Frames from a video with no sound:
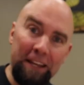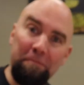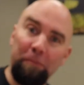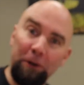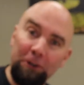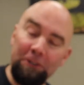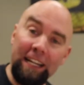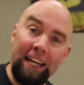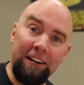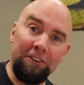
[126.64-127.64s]
they burrow
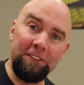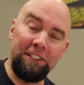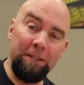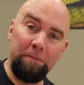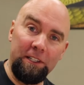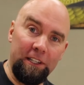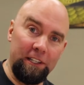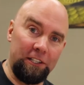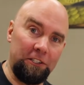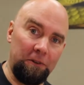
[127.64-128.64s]
down deep into
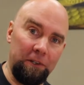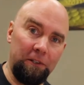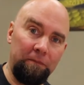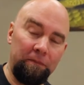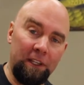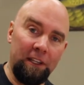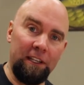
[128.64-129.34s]
the soil,